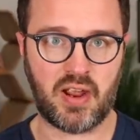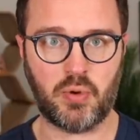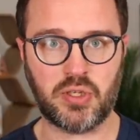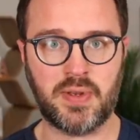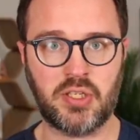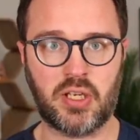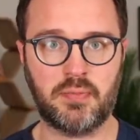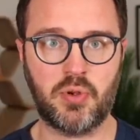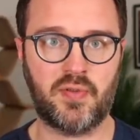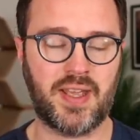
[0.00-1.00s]
which means you can
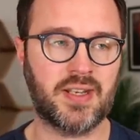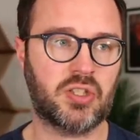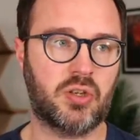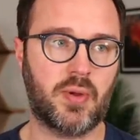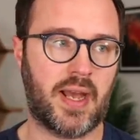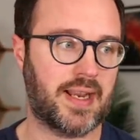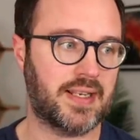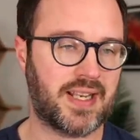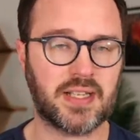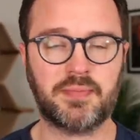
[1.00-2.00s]
move it into a
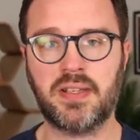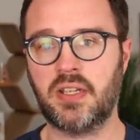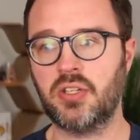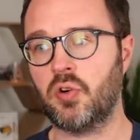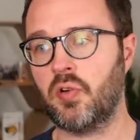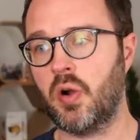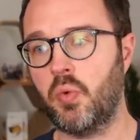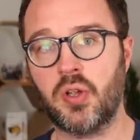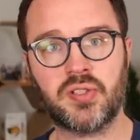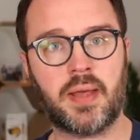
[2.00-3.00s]
text message or a
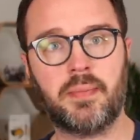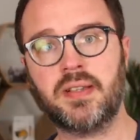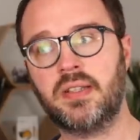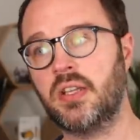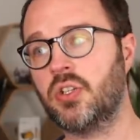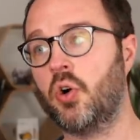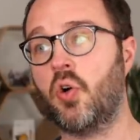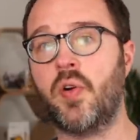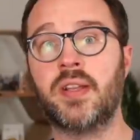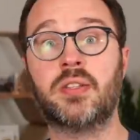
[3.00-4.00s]
WhatsApp message
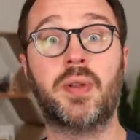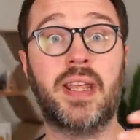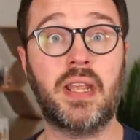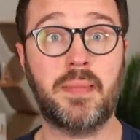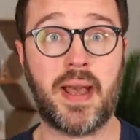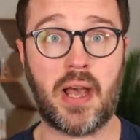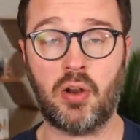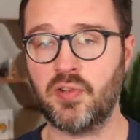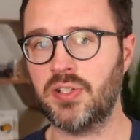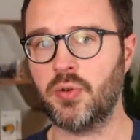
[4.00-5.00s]
or into an email
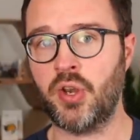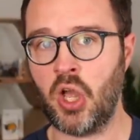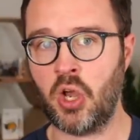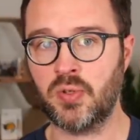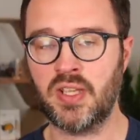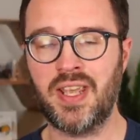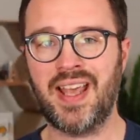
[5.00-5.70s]
or into a note.